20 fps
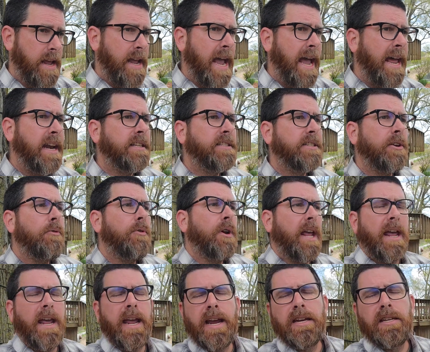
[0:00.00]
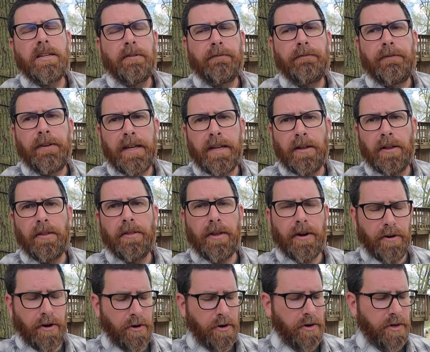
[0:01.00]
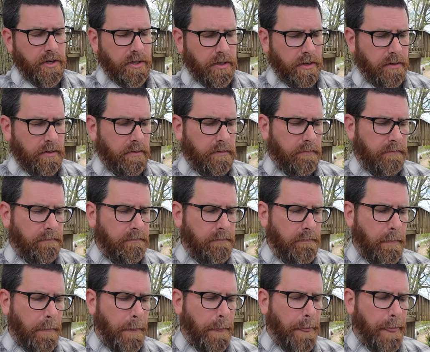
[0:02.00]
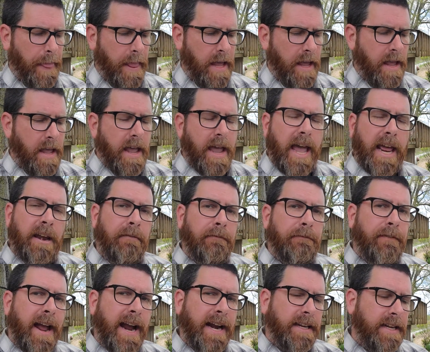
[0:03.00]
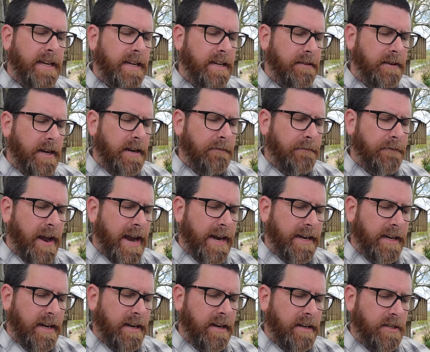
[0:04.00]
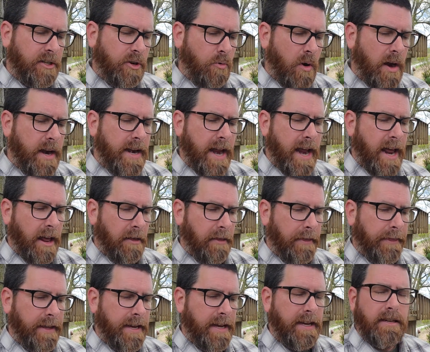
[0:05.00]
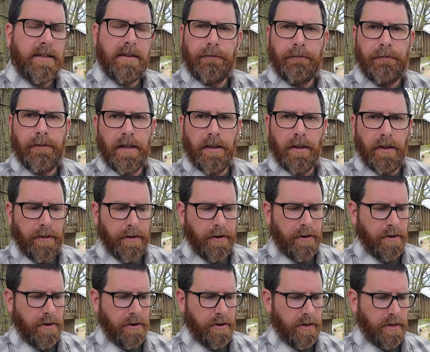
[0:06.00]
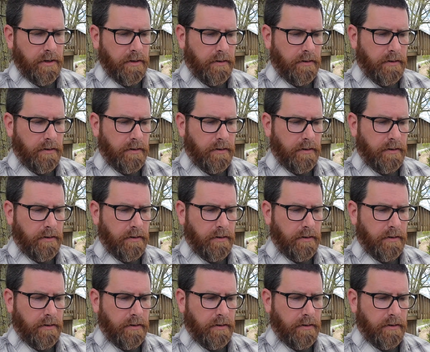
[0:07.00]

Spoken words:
And it's okay to feel the hurt. And in fact, it is quite healthy to feel the hurt.